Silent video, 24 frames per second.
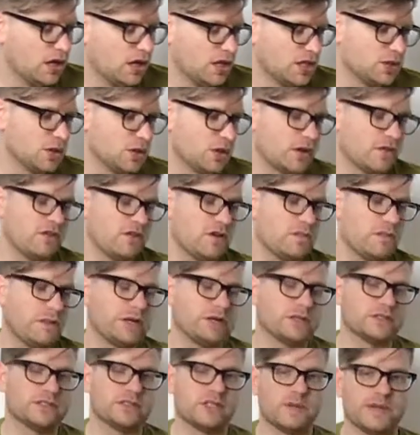So I'll give you a minute
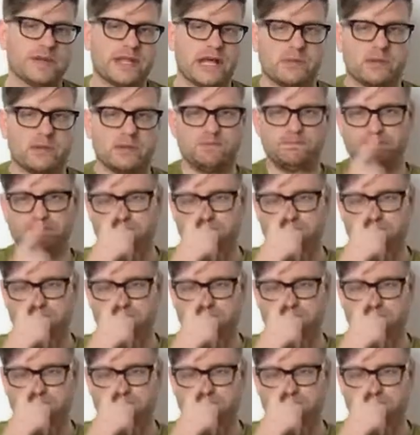or so with that one.